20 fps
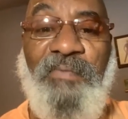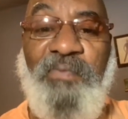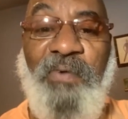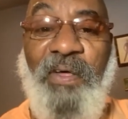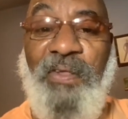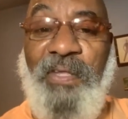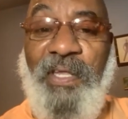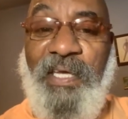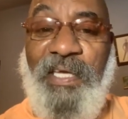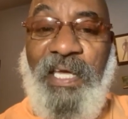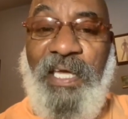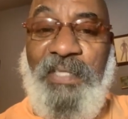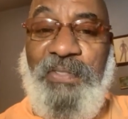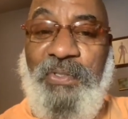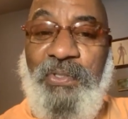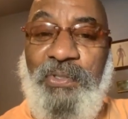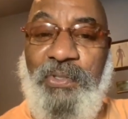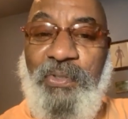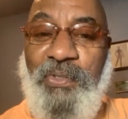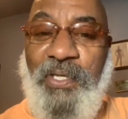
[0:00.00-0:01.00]
Father, I
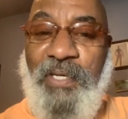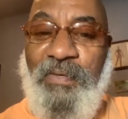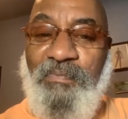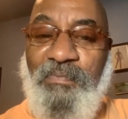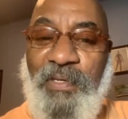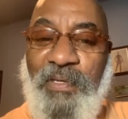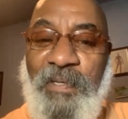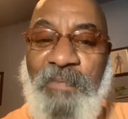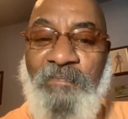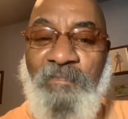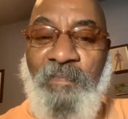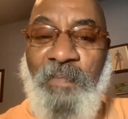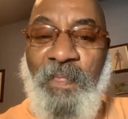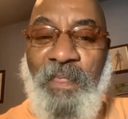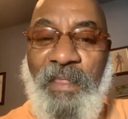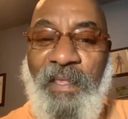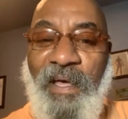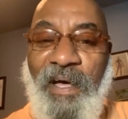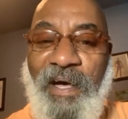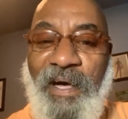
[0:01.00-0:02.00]
ask that you give me
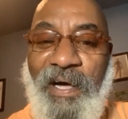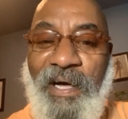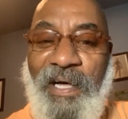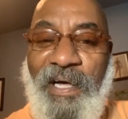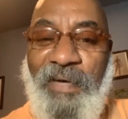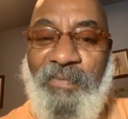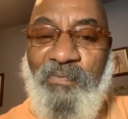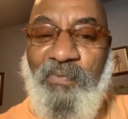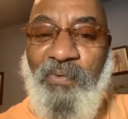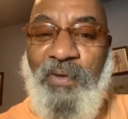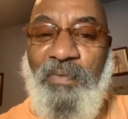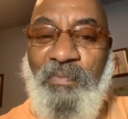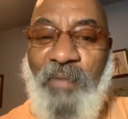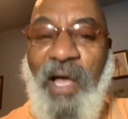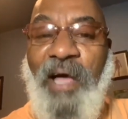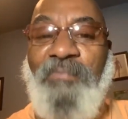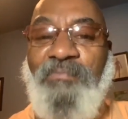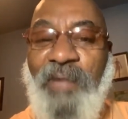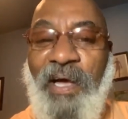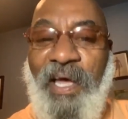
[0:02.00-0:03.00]
free
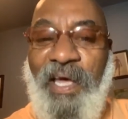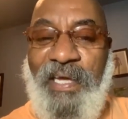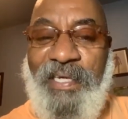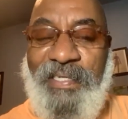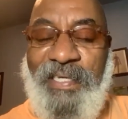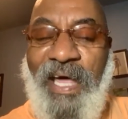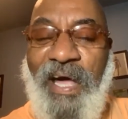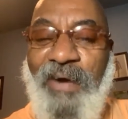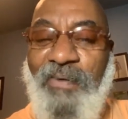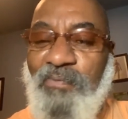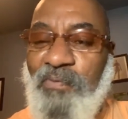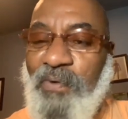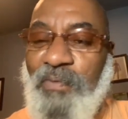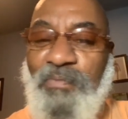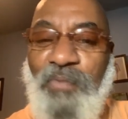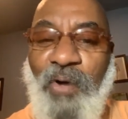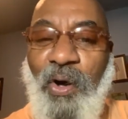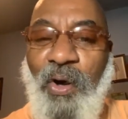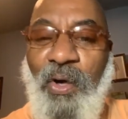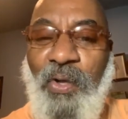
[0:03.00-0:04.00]
my mind now
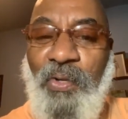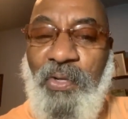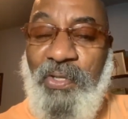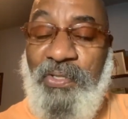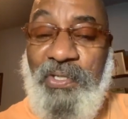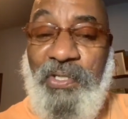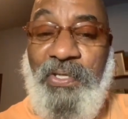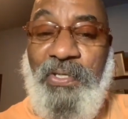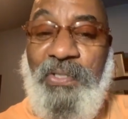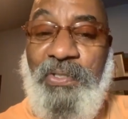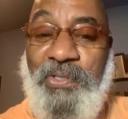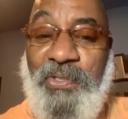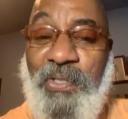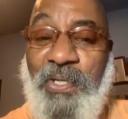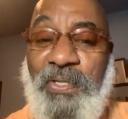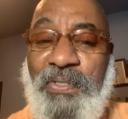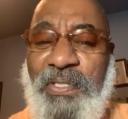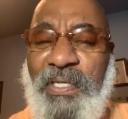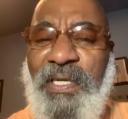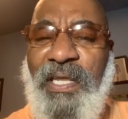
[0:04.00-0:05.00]
from all of the
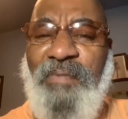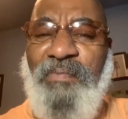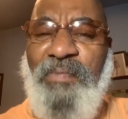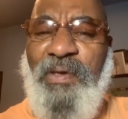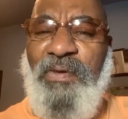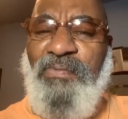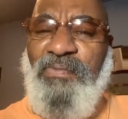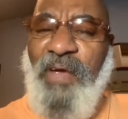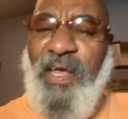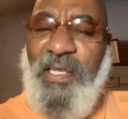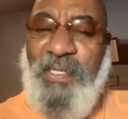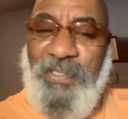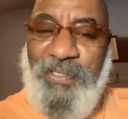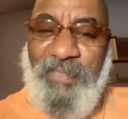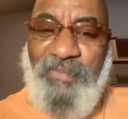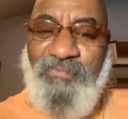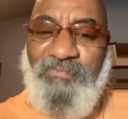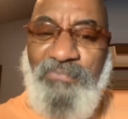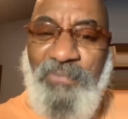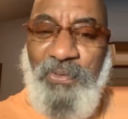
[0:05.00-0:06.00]
concerns, and let me write
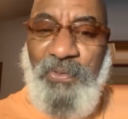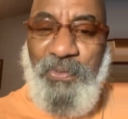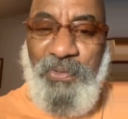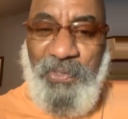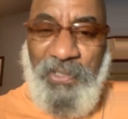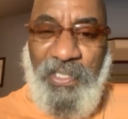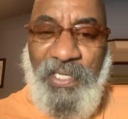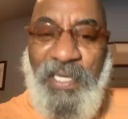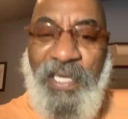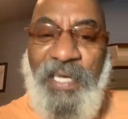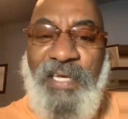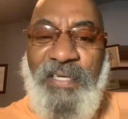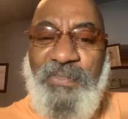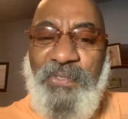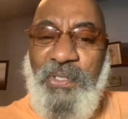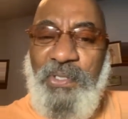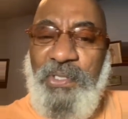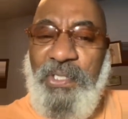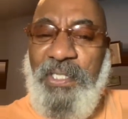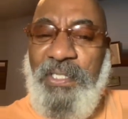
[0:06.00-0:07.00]
some music
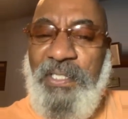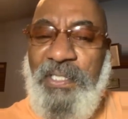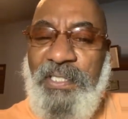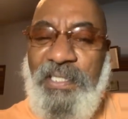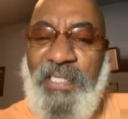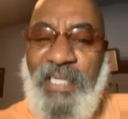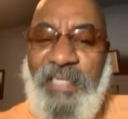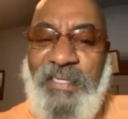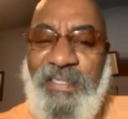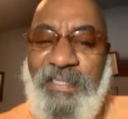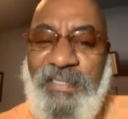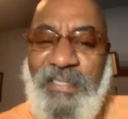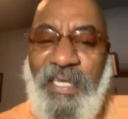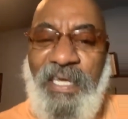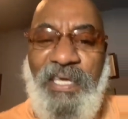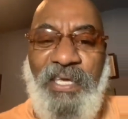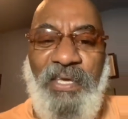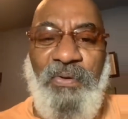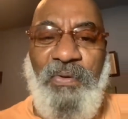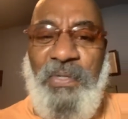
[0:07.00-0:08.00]
to just say
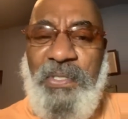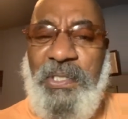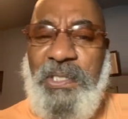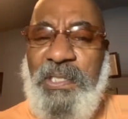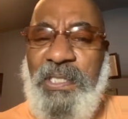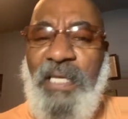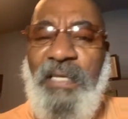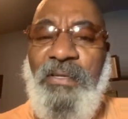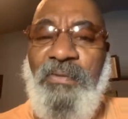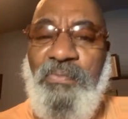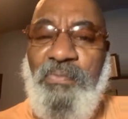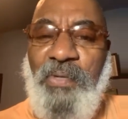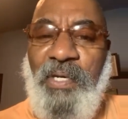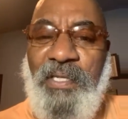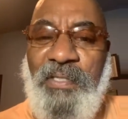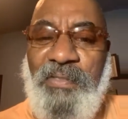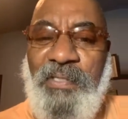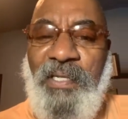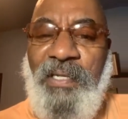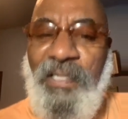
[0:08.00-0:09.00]
thank you and
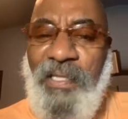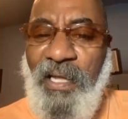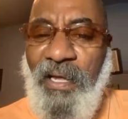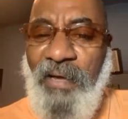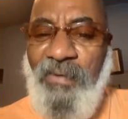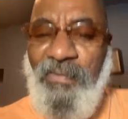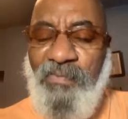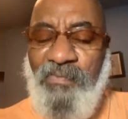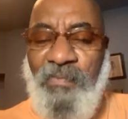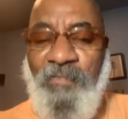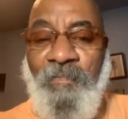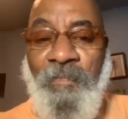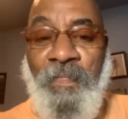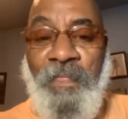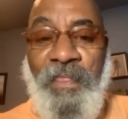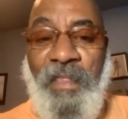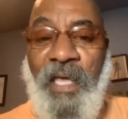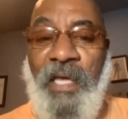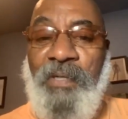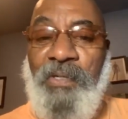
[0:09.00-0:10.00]
celebrate the love
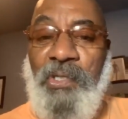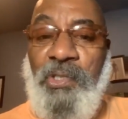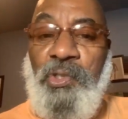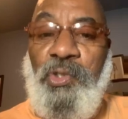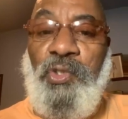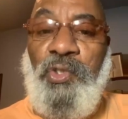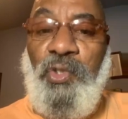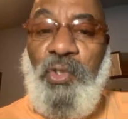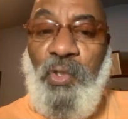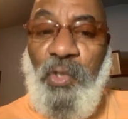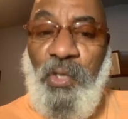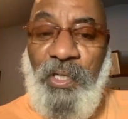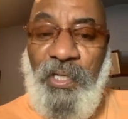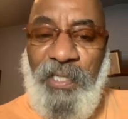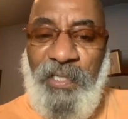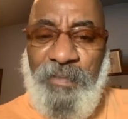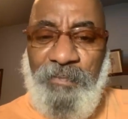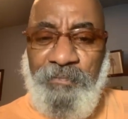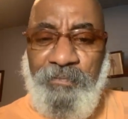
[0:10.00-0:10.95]
and the joy